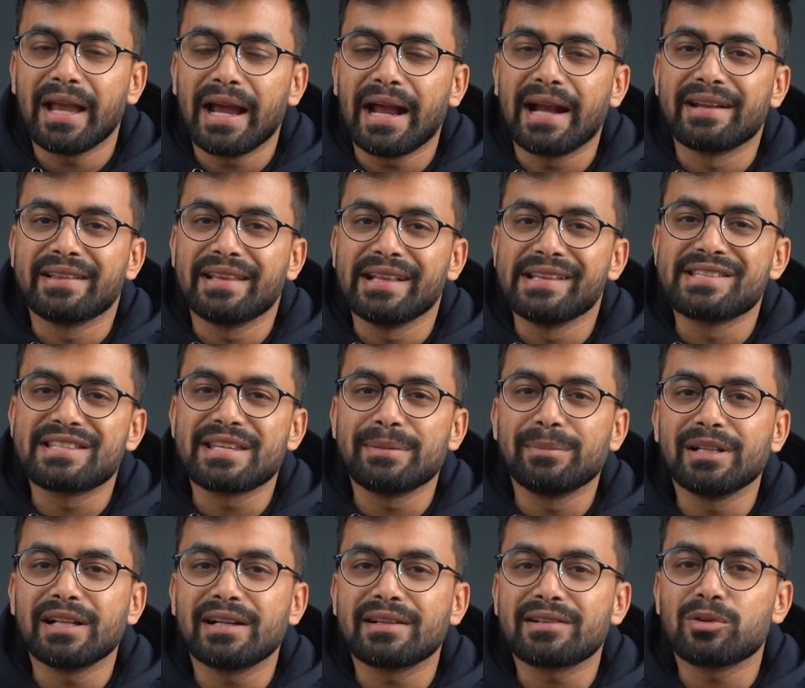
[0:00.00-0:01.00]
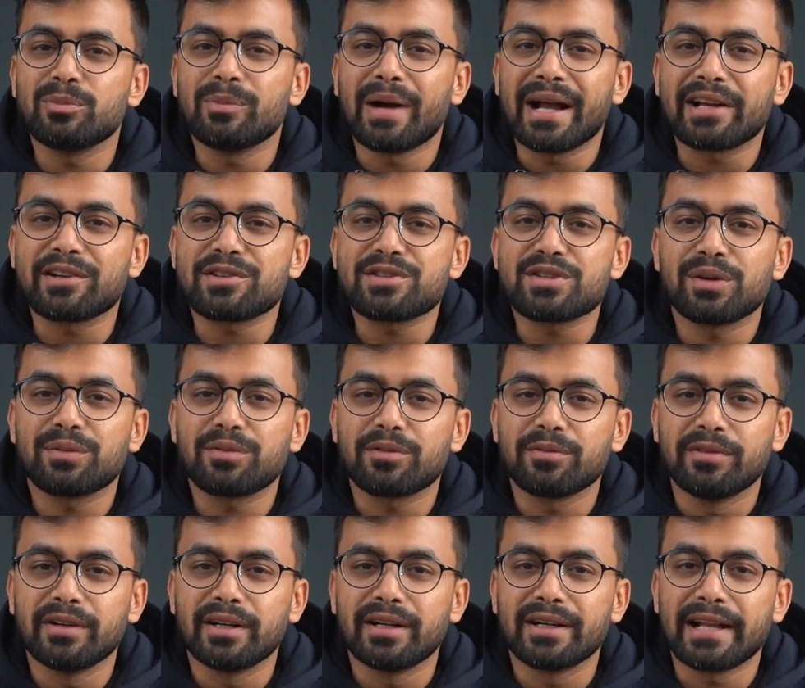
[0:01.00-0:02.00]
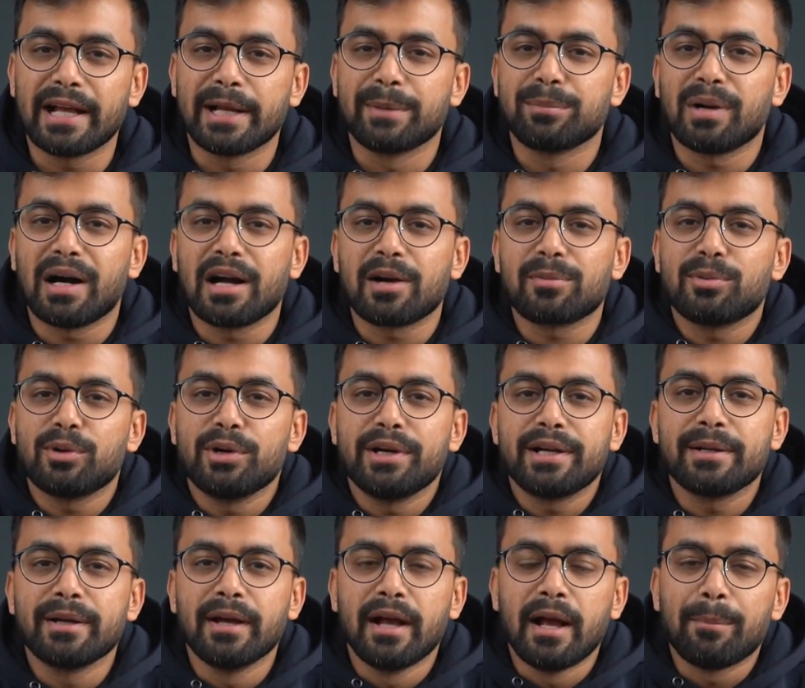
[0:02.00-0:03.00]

and then similar to Microsoft Word and PowerPoint